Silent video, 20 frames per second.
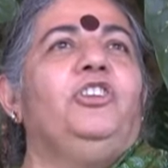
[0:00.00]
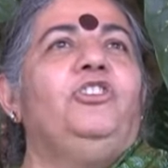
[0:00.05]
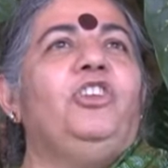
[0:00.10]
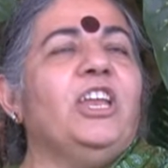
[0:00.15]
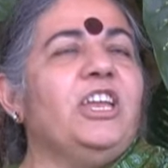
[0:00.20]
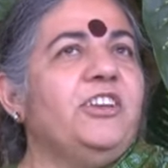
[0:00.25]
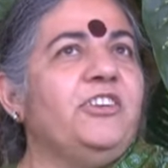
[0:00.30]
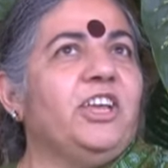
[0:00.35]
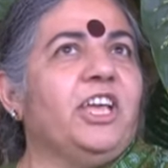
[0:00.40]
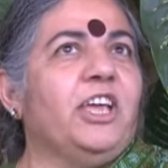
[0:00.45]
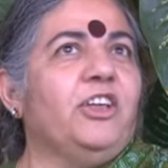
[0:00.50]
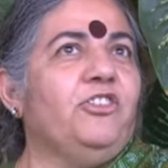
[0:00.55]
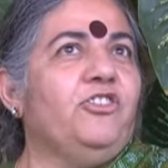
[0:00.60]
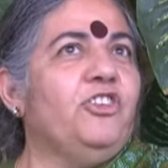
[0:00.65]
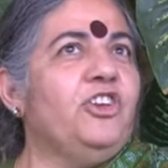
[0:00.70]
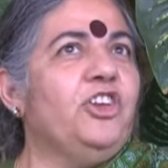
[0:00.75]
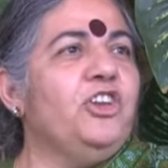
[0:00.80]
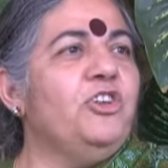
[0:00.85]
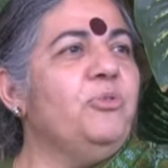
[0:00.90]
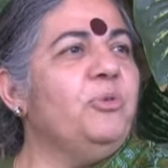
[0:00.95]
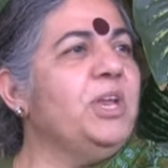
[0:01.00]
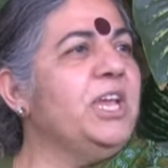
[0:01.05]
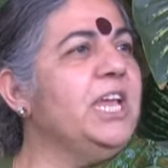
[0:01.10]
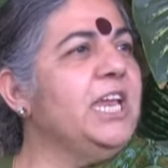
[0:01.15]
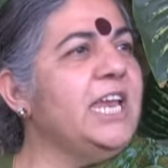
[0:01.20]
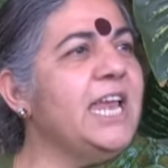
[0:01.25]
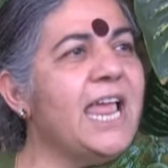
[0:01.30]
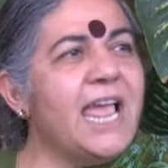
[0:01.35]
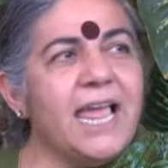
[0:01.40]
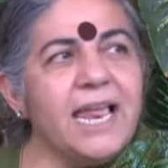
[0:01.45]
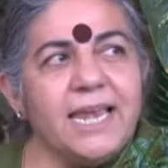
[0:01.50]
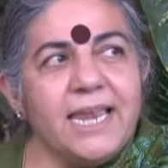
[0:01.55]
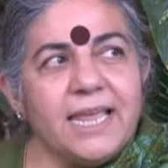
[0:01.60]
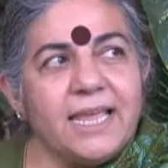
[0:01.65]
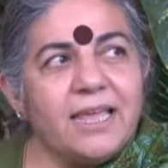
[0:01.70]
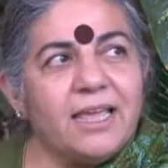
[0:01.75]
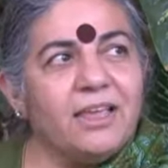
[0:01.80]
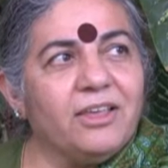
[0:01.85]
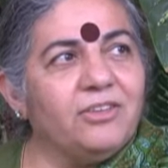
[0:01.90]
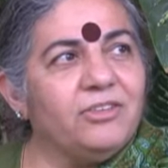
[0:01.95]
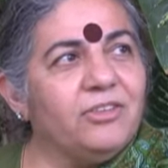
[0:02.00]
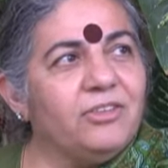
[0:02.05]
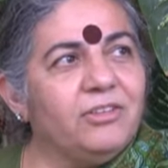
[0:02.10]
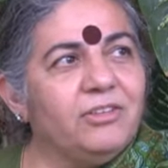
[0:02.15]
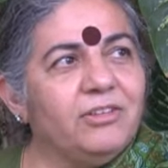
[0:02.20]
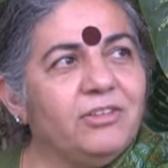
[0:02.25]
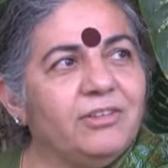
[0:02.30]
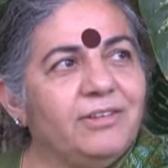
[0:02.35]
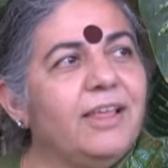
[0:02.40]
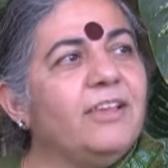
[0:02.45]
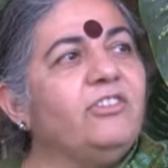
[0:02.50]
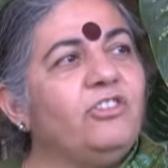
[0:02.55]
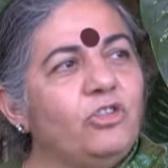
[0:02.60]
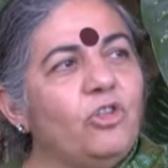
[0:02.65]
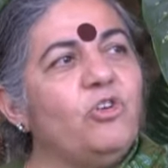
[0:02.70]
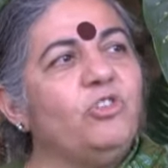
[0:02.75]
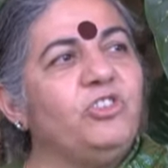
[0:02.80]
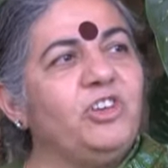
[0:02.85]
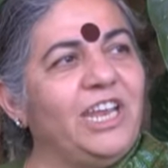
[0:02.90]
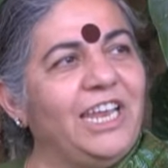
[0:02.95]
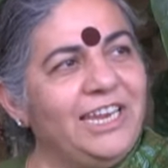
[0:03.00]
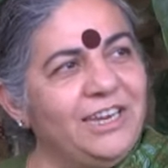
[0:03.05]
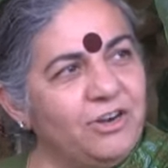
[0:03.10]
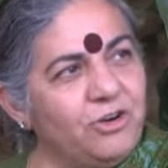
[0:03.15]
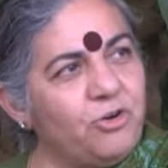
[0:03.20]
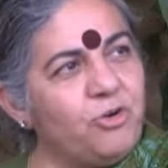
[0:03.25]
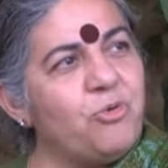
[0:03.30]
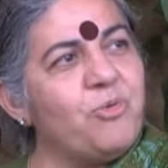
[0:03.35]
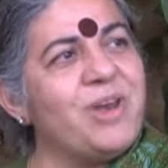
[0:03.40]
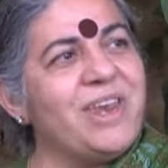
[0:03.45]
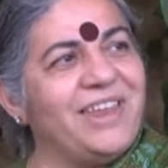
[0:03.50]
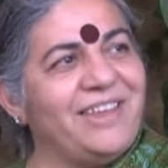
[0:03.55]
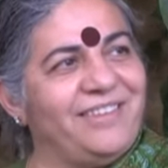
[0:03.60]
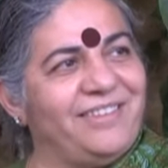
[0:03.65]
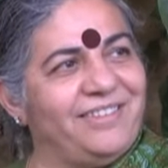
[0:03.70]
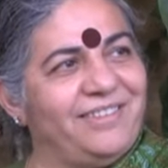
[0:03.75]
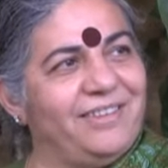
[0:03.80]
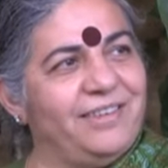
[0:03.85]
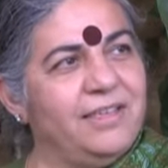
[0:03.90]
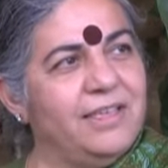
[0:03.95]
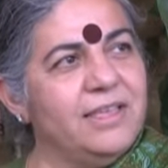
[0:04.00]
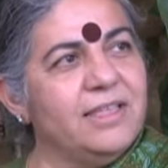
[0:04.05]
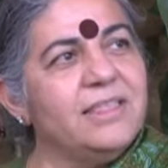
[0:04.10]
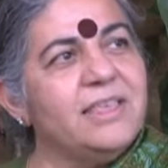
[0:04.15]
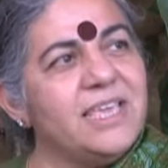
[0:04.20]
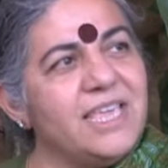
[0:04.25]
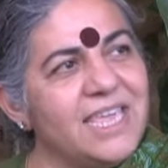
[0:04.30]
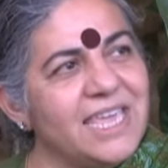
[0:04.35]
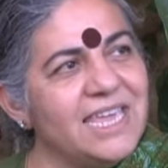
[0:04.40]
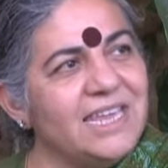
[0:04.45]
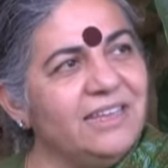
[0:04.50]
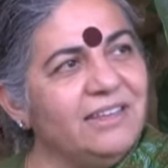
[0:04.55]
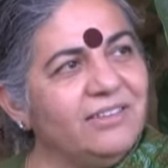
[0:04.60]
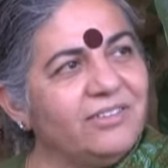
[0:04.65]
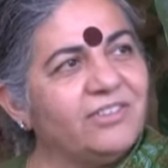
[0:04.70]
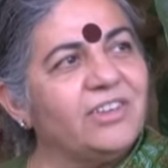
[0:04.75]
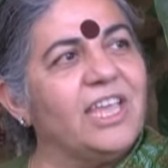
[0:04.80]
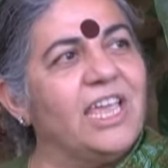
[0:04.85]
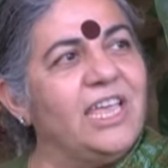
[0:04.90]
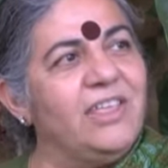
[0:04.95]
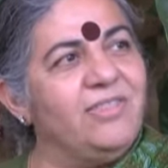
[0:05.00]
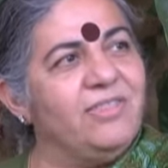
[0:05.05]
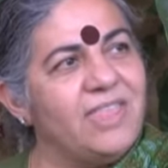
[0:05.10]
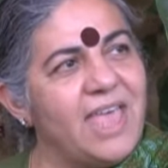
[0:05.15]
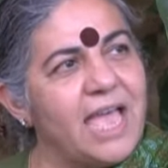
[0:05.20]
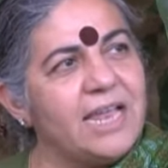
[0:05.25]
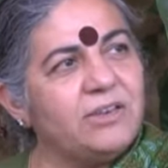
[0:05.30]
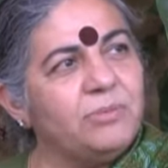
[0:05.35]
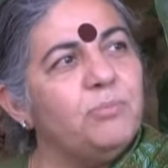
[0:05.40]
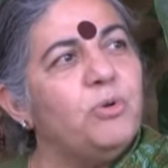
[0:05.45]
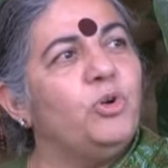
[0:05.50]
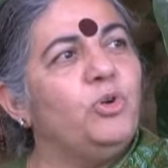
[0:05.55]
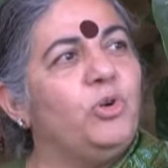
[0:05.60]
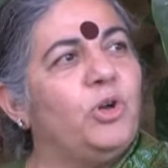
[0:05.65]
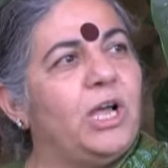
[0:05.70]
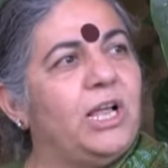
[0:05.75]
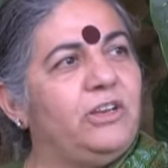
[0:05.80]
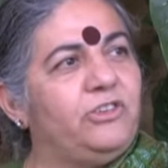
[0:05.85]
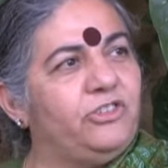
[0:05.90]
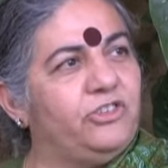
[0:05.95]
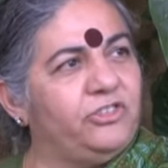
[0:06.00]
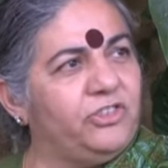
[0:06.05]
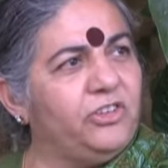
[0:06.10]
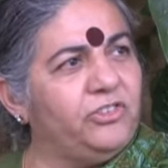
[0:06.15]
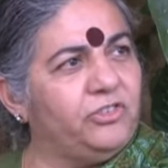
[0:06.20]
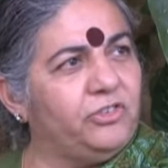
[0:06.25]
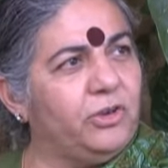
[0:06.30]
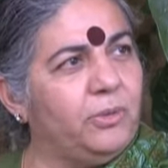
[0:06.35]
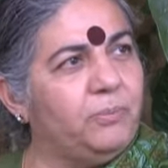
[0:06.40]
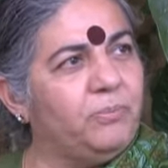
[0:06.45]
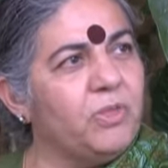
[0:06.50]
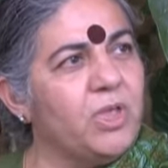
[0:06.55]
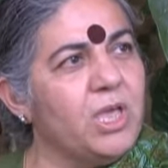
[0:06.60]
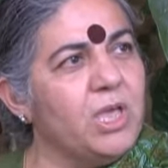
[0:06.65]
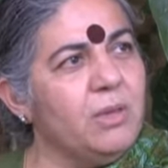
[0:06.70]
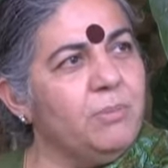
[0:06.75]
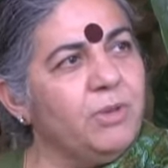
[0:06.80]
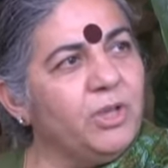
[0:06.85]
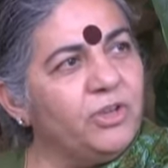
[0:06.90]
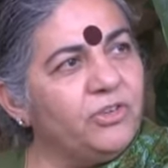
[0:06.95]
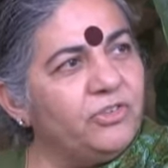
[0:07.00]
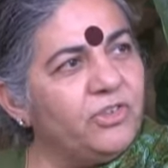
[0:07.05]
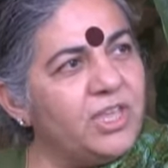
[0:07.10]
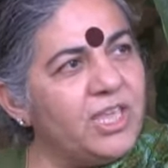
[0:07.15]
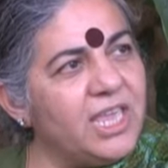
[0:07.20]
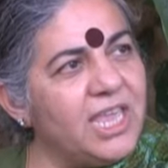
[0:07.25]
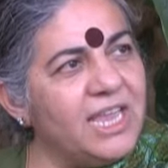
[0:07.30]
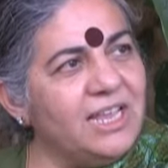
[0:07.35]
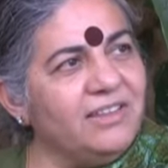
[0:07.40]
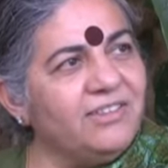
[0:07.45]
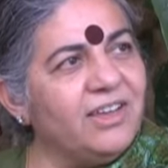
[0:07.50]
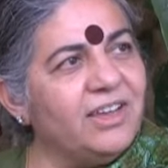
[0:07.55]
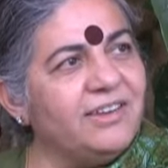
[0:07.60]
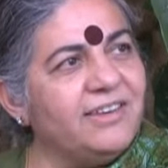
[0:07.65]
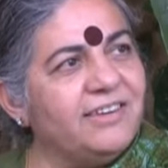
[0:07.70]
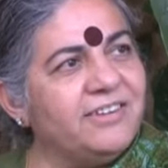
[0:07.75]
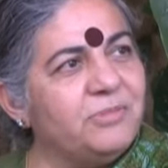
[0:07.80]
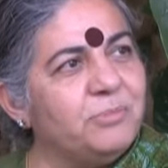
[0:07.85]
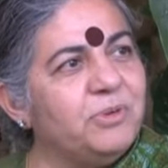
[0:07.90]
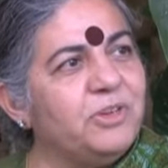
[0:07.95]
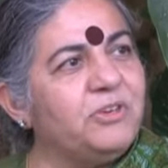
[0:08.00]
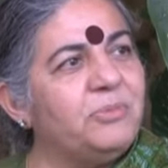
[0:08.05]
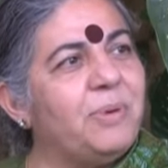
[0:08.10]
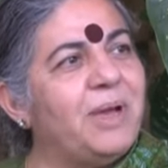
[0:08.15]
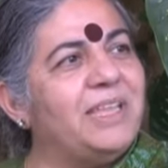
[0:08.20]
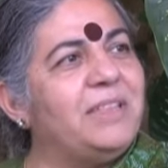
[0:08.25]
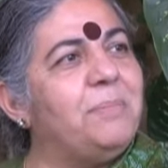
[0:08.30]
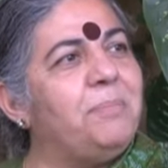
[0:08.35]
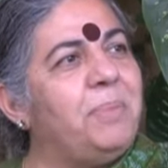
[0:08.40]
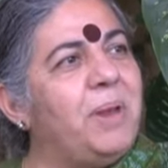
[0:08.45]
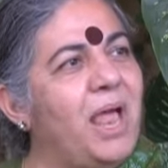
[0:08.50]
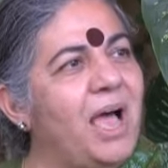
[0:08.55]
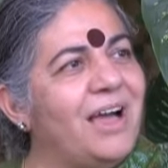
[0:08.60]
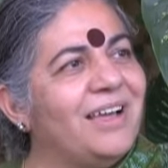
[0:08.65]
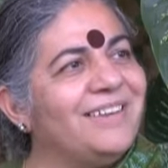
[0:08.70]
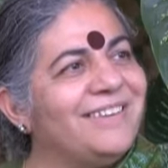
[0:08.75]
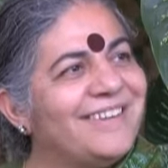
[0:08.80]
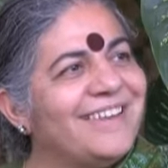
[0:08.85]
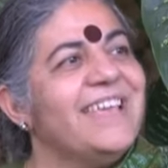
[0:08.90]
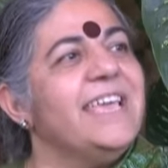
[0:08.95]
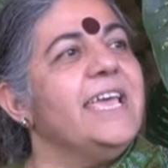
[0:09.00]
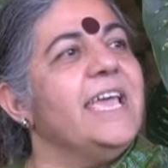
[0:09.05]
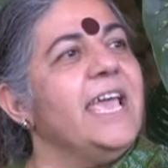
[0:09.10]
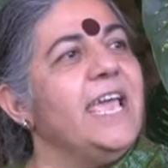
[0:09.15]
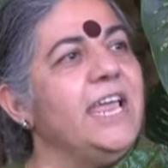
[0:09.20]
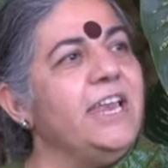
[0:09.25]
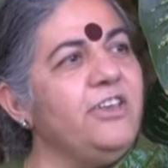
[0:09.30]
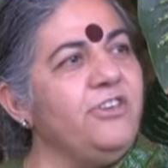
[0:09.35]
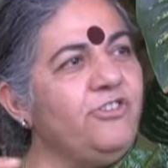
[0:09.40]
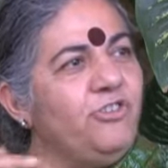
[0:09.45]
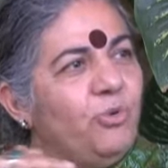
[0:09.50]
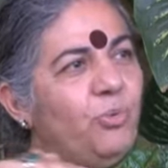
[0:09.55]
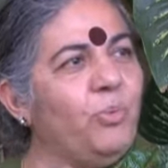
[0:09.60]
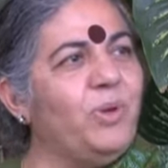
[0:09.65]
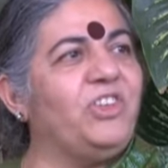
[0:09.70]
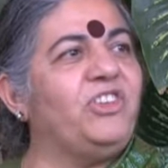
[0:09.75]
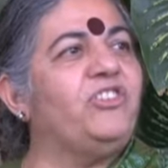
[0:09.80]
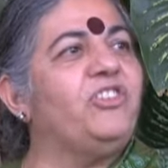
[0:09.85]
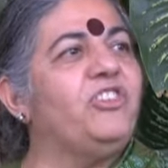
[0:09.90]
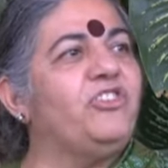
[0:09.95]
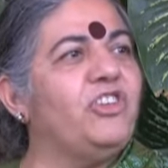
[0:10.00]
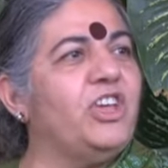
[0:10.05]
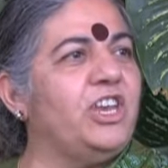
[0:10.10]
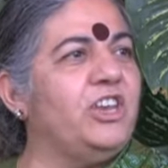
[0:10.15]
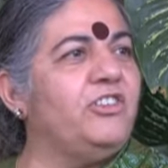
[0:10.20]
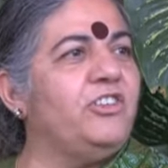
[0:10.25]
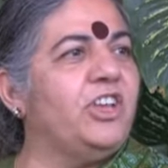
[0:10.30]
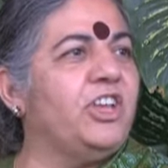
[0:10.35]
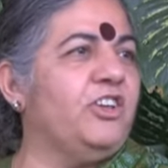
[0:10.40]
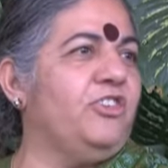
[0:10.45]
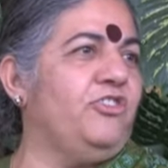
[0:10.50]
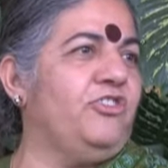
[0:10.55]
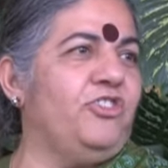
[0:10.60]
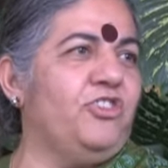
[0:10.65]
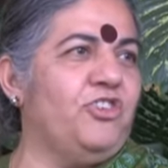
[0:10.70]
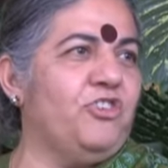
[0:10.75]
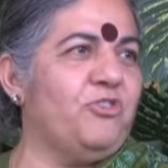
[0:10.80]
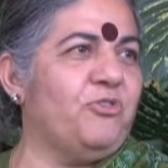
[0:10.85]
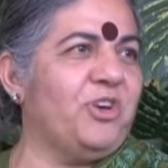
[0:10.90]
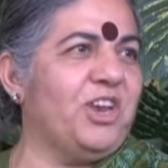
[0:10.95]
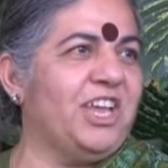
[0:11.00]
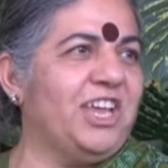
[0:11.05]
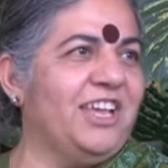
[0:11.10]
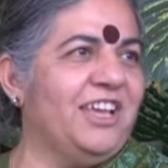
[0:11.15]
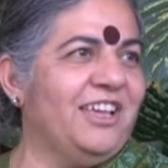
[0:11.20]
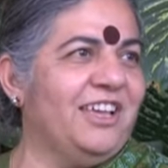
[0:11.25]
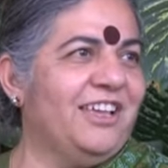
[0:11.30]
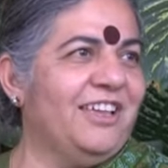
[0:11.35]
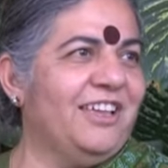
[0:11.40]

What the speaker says: Genetic engineering in any case does not increase the yields in that monoculture system, because the yields are determined by the plant into which the genetic engineering